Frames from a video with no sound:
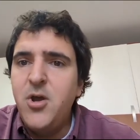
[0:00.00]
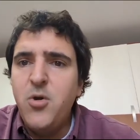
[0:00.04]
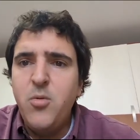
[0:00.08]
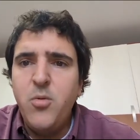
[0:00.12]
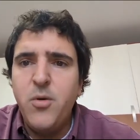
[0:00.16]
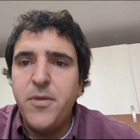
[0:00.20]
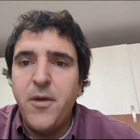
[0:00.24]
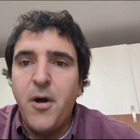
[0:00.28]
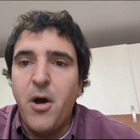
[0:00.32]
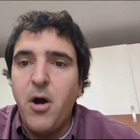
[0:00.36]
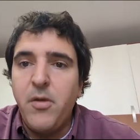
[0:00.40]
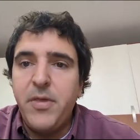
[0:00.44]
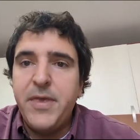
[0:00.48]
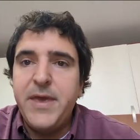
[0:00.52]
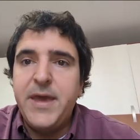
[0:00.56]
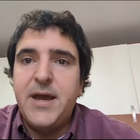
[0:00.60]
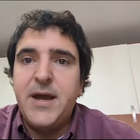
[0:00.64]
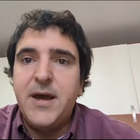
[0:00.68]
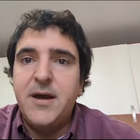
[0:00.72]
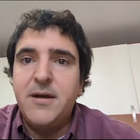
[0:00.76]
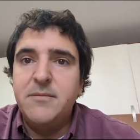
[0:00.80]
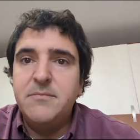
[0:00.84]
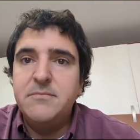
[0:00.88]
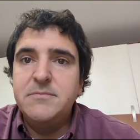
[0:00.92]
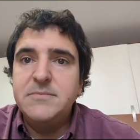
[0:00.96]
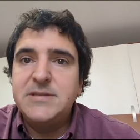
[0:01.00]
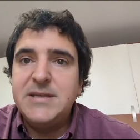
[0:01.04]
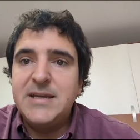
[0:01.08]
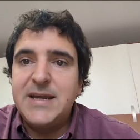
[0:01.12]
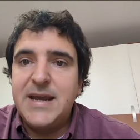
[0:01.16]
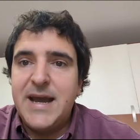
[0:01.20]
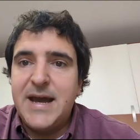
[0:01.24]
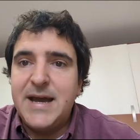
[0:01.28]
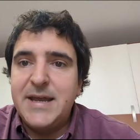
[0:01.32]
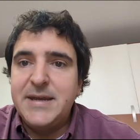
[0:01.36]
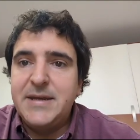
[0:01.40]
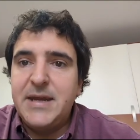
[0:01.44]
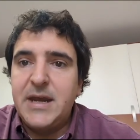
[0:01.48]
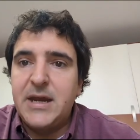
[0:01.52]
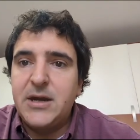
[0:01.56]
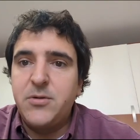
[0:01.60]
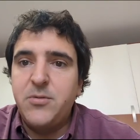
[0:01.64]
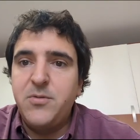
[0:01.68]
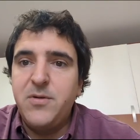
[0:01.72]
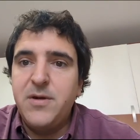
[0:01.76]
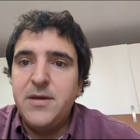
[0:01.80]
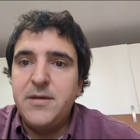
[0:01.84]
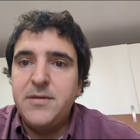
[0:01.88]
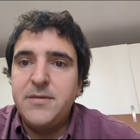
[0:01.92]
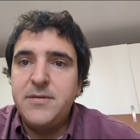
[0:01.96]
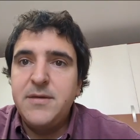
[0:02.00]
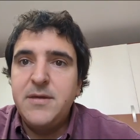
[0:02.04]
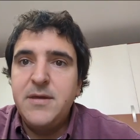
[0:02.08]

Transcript: with all he comes in contact with,